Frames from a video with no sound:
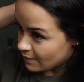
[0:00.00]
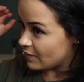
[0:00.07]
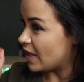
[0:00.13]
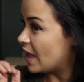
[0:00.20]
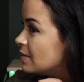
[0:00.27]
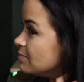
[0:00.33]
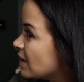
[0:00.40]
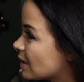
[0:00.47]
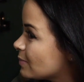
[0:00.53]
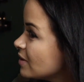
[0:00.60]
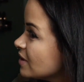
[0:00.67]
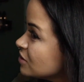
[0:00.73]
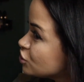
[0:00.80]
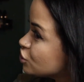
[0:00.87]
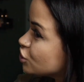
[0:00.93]
and maybe
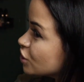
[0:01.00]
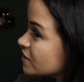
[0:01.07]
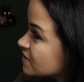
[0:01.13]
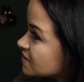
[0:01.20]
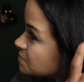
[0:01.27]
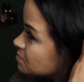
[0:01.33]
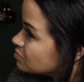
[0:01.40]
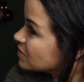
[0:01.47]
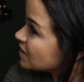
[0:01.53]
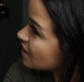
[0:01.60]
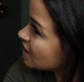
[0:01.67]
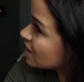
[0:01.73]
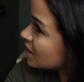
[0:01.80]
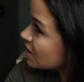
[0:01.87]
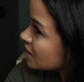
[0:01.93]
it's just
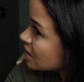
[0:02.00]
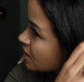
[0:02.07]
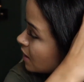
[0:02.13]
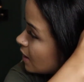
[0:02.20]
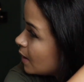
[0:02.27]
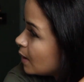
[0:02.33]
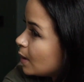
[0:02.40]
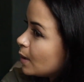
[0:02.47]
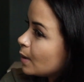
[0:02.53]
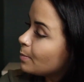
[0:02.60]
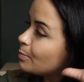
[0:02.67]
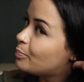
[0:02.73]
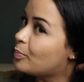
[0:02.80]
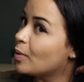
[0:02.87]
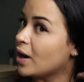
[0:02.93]
me,
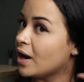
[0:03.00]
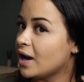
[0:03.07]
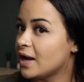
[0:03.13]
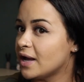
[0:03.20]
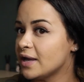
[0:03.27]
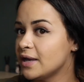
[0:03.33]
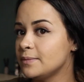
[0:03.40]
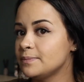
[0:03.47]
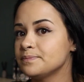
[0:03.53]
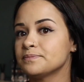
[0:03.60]
but